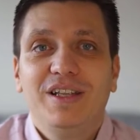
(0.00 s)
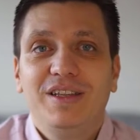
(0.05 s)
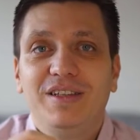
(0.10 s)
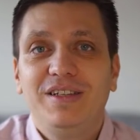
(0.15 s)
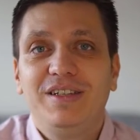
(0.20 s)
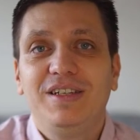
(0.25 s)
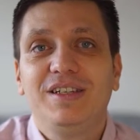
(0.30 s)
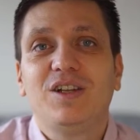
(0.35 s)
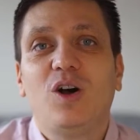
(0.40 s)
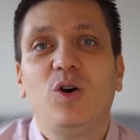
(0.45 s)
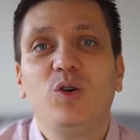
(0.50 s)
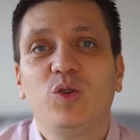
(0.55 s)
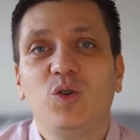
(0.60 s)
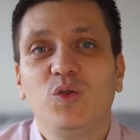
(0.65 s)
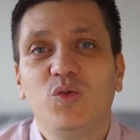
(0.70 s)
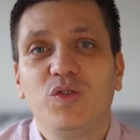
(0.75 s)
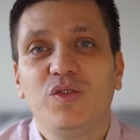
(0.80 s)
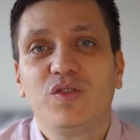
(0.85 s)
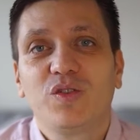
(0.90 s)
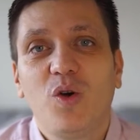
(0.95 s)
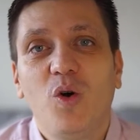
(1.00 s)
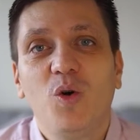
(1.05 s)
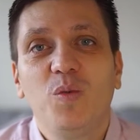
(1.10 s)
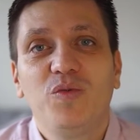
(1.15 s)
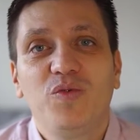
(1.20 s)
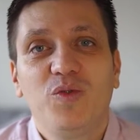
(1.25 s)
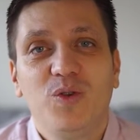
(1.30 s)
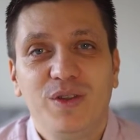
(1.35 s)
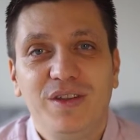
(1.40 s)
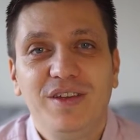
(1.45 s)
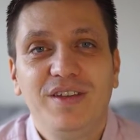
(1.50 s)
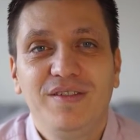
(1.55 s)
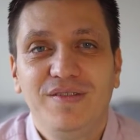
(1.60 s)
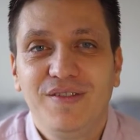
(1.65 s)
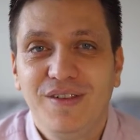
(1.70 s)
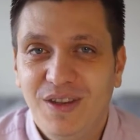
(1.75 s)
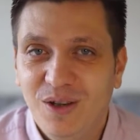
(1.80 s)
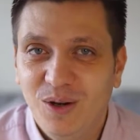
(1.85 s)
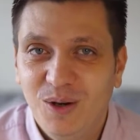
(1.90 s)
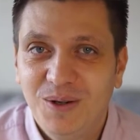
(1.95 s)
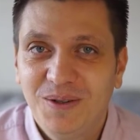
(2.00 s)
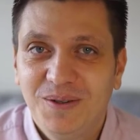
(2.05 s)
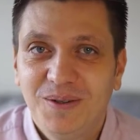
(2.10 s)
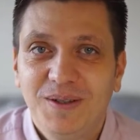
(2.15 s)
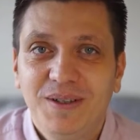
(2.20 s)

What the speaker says: this is out of scope for this video.